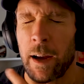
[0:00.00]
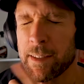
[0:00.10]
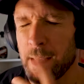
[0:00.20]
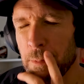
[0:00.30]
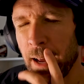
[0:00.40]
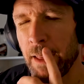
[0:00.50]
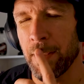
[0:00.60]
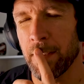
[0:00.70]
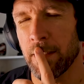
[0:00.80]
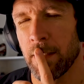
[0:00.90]
Except I
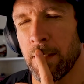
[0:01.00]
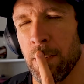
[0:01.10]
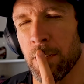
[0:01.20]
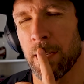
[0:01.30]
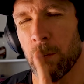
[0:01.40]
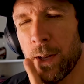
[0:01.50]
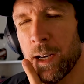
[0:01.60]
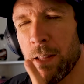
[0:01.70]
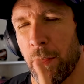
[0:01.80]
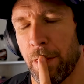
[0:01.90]
think then you're going to
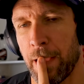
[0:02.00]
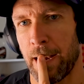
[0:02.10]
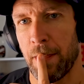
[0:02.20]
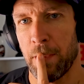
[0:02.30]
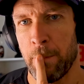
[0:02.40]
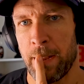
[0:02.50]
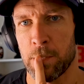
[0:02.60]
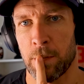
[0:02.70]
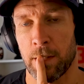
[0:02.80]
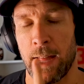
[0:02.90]
run into the thing, and I think
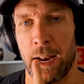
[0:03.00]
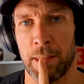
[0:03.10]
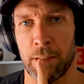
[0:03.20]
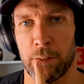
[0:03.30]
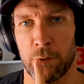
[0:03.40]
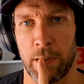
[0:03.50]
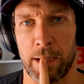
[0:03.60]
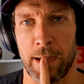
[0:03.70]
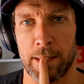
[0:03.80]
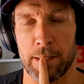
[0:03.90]
Meta's doing a lot of things to try
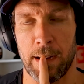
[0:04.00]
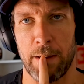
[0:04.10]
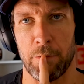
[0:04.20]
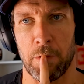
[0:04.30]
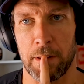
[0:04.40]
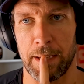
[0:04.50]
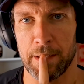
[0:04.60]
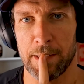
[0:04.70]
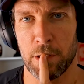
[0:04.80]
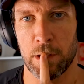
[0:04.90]
to cut this off, where like
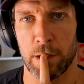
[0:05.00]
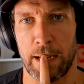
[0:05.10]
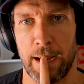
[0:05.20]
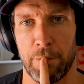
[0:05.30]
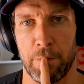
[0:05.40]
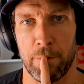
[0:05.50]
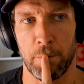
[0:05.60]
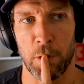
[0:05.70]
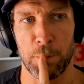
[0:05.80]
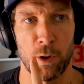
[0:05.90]
essentially you're going to have
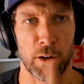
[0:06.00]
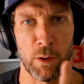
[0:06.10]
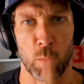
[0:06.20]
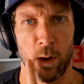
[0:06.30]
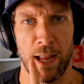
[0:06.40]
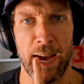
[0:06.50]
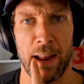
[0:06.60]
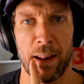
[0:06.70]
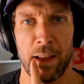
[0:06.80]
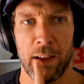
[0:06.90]
multiple hooks on one
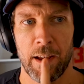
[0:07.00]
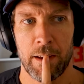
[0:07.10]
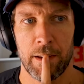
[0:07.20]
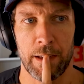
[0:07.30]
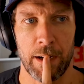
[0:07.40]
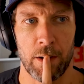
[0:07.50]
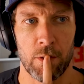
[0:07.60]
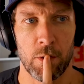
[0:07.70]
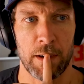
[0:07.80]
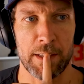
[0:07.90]
ad,
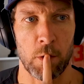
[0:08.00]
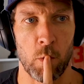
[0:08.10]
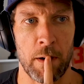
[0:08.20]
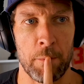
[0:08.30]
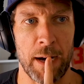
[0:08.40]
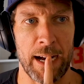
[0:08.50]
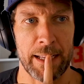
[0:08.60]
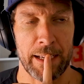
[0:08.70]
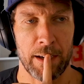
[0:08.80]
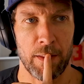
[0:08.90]
where it's like one
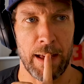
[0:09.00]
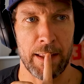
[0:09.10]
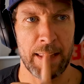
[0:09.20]
body and all that.